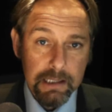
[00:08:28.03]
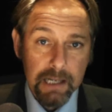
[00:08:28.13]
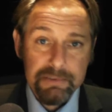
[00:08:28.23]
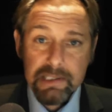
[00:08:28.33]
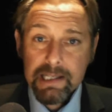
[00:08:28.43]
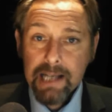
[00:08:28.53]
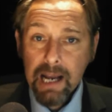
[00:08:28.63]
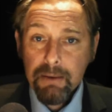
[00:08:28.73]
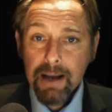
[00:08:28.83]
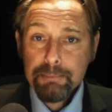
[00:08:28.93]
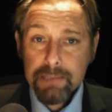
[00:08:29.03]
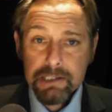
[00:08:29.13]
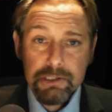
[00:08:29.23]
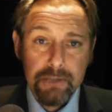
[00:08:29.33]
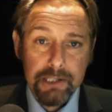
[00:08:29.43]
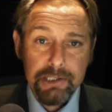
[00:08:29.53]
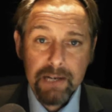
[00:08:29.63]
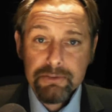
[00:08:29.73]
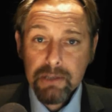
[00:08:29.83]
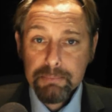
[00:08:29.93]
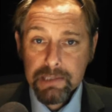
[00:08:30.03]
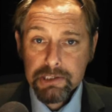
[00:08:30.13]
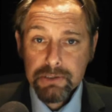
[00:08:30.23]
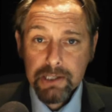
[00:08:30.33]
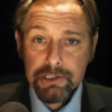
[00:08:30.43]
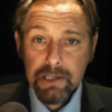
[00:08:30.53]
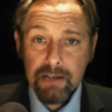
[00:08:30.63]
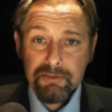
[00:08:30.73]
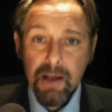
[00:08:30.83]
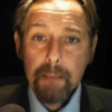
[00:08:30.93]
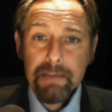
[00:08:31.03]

I've seen how administration after administration have